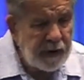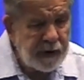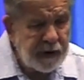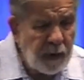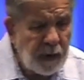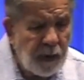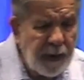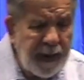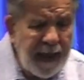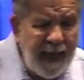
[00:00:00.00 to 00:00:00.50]

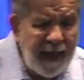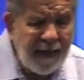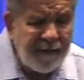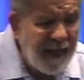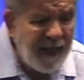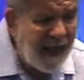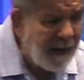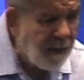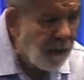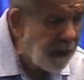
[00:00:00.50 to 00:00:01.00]
So we
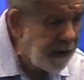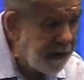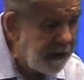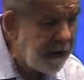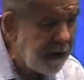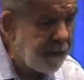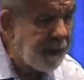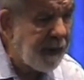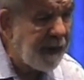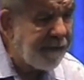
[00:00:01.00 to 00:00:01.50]
have that which
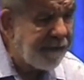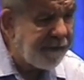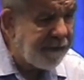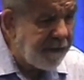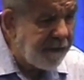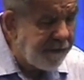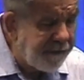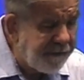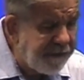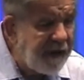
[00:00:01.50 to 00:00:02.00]
has been
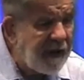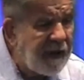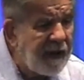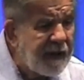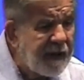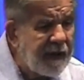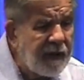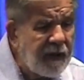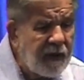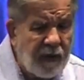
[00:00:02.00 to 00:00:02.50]

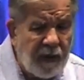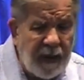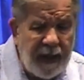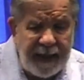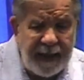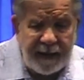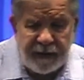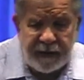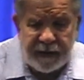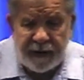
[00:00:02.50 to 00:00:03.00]
fulfilled in
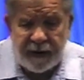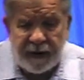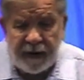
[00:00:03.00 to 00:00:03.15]
Christ,